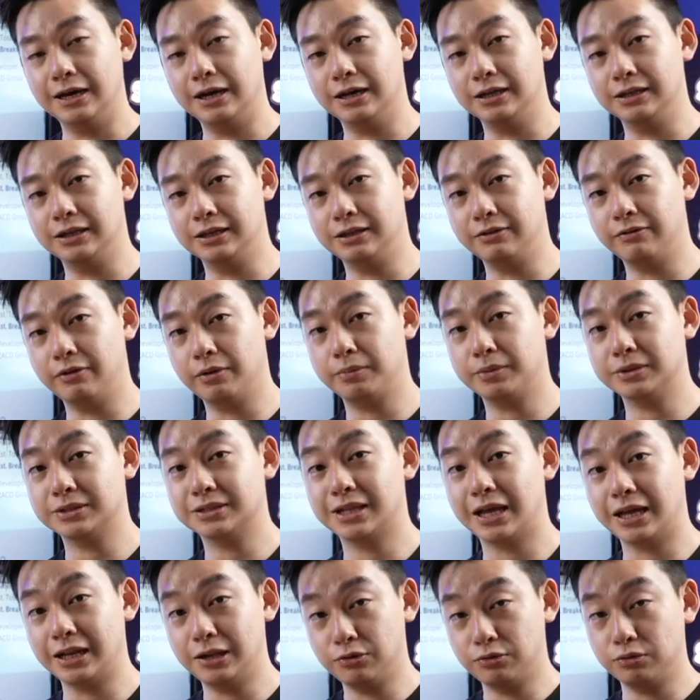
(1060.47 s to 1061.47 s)
the developer's
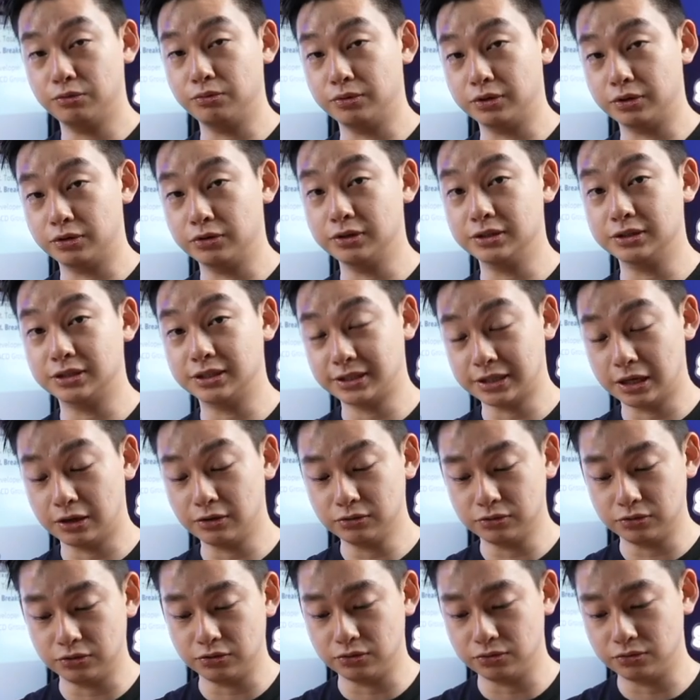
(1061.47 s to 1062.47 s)
likelihood we're going to sell
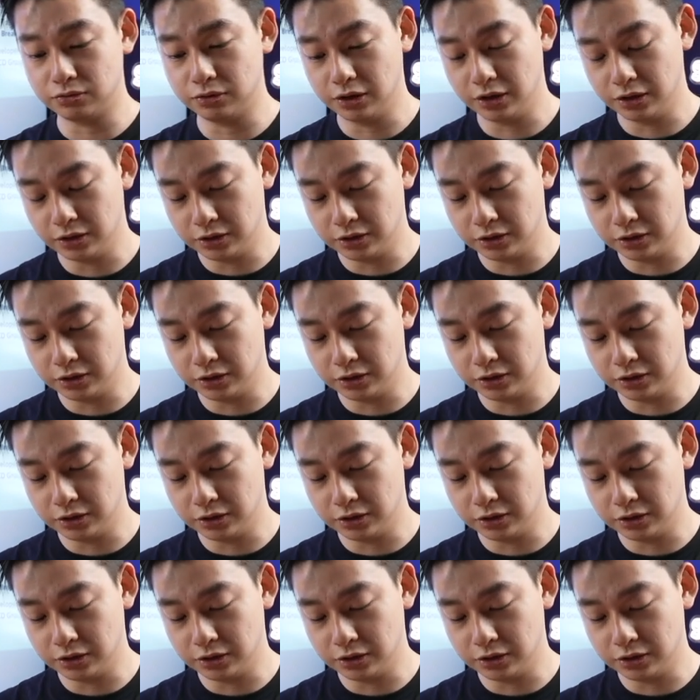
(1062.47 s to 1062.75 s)
to you.